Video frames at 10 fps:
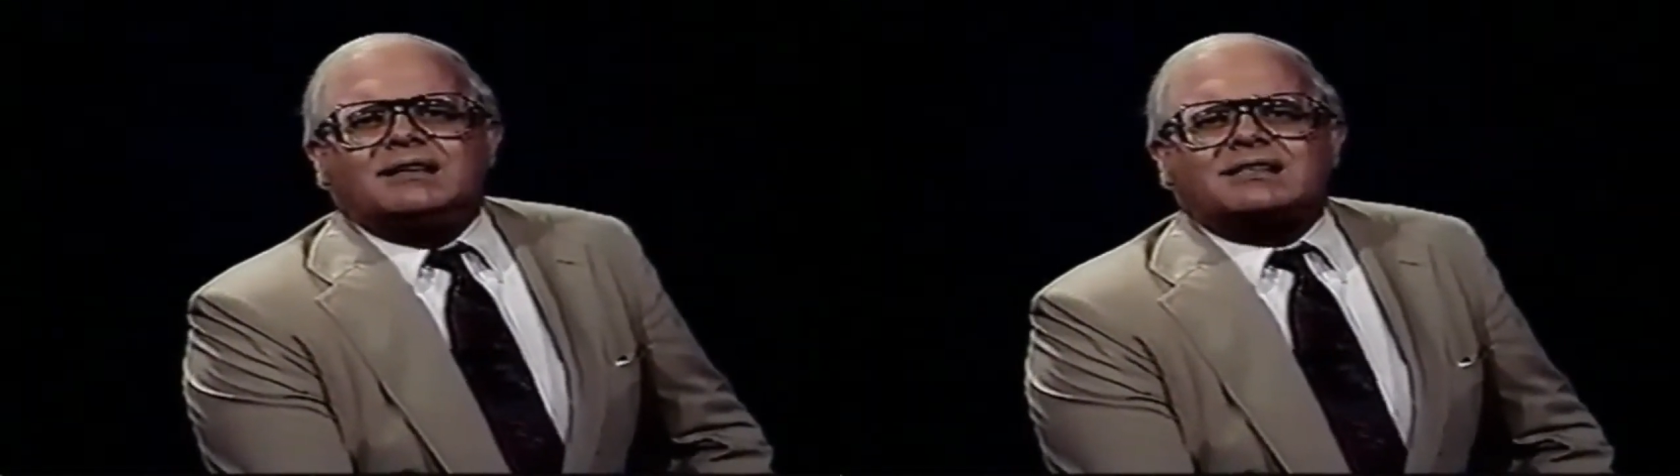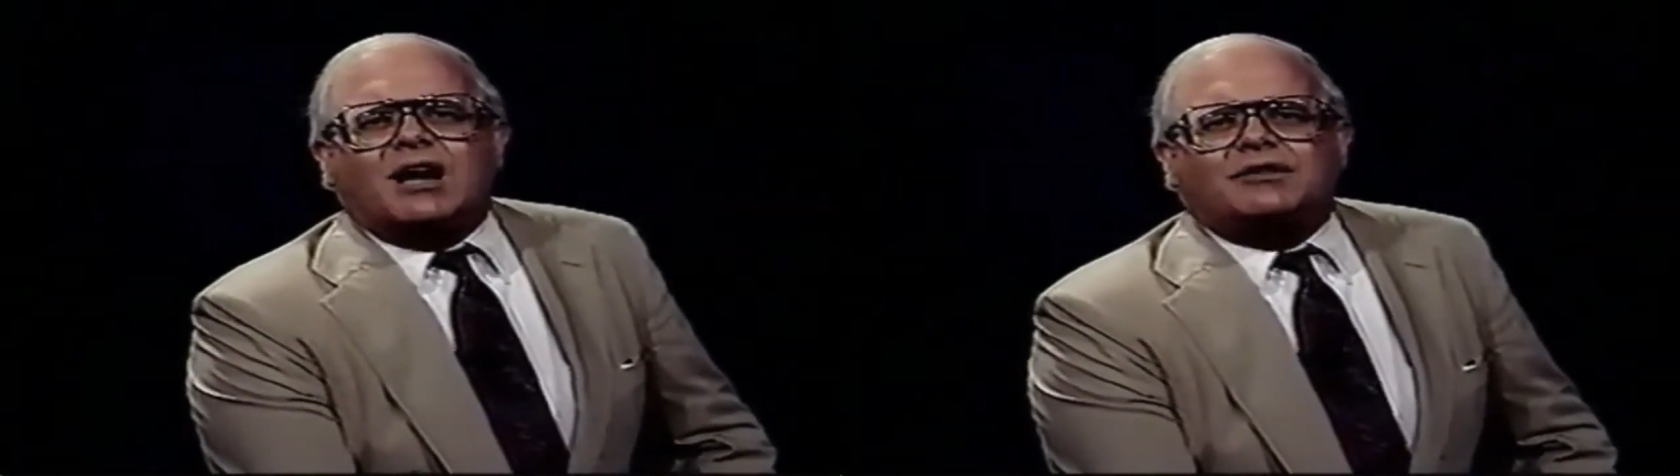
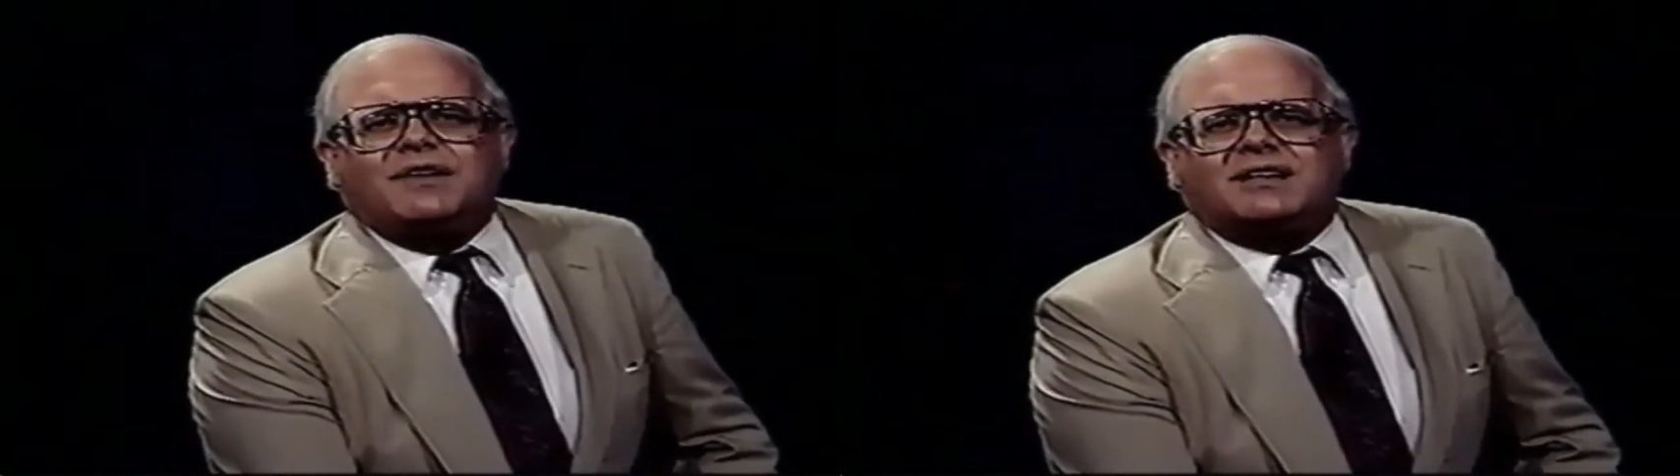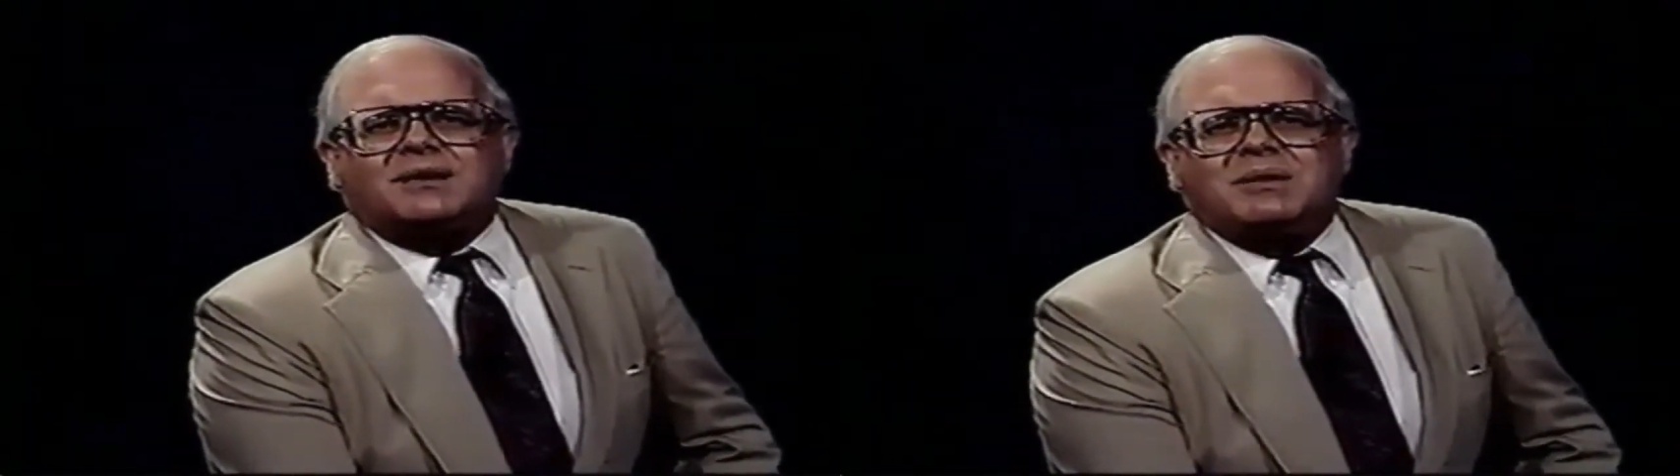The
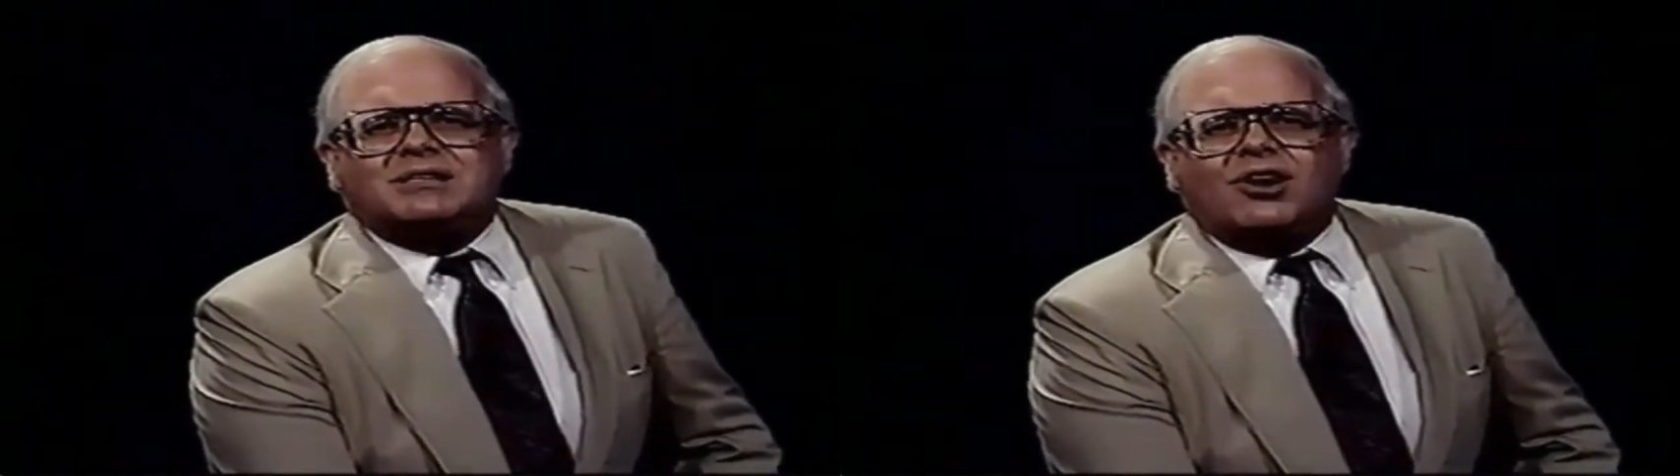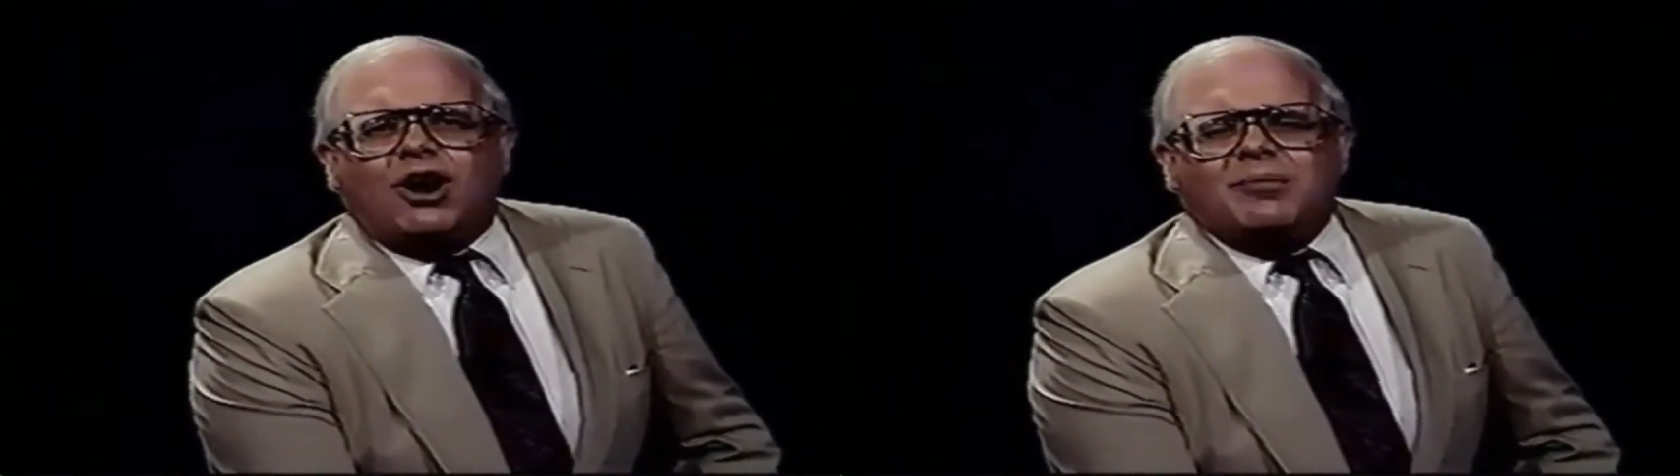South
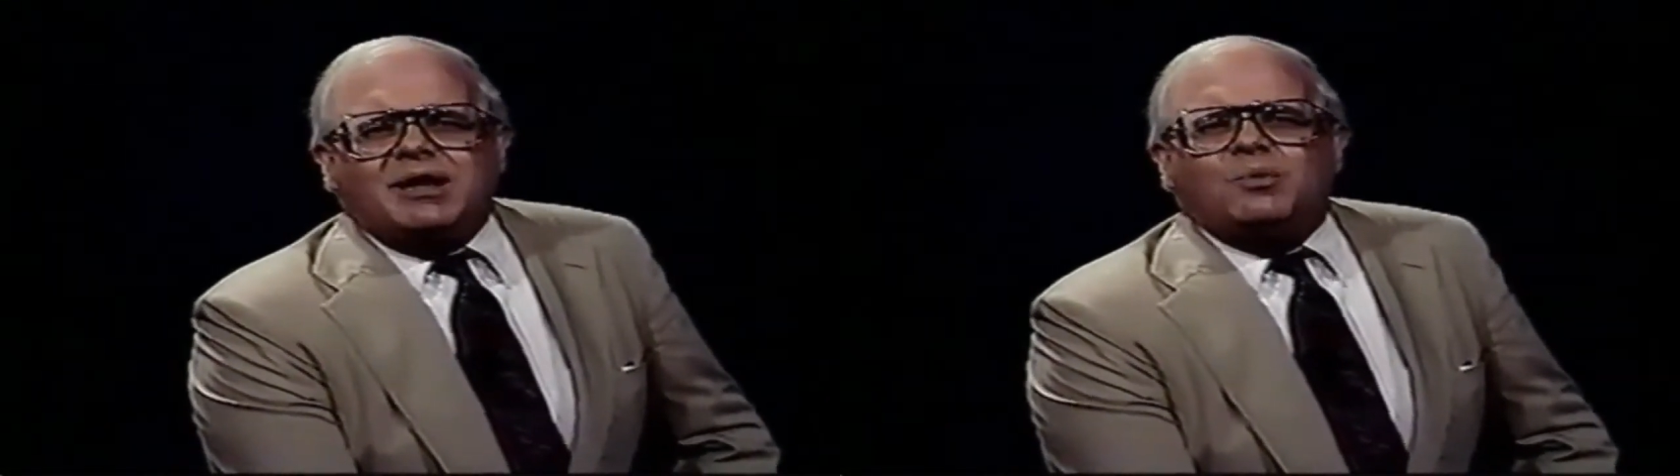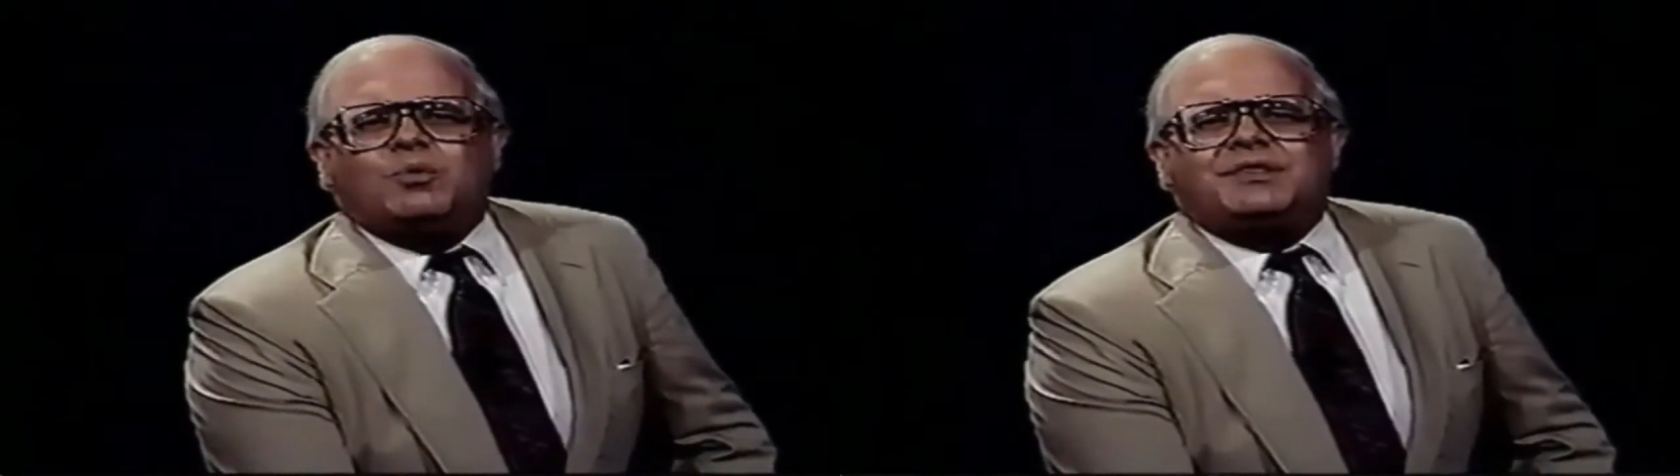Vietnamese army